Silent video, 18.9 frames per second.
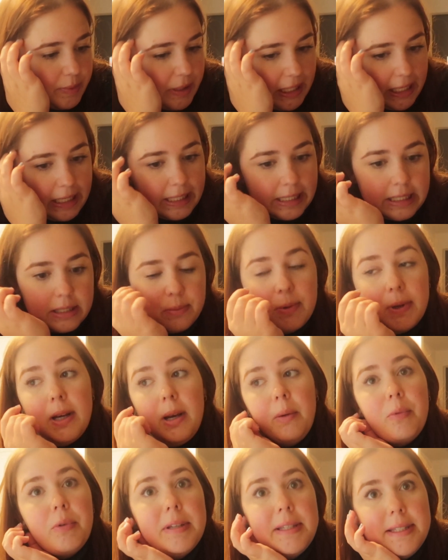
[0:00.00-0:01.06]
because when
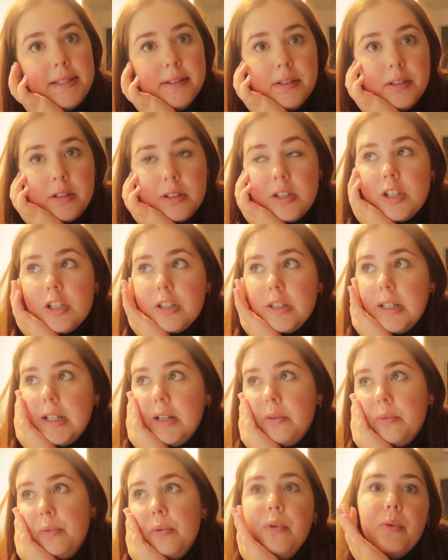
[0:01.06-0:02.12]
I researched
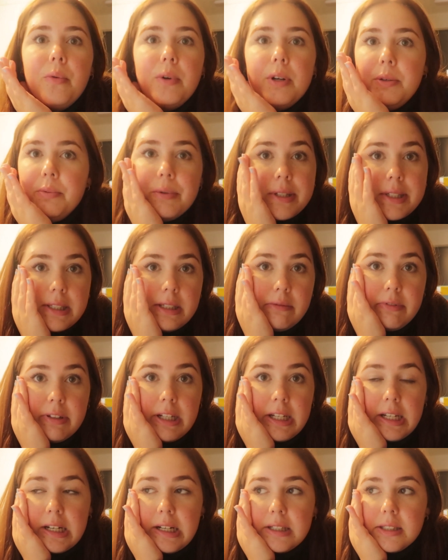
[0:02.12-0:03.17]
like what was living
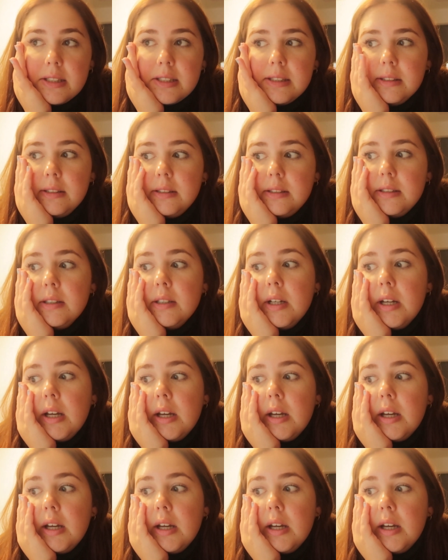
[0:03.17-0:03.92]
in Iceland,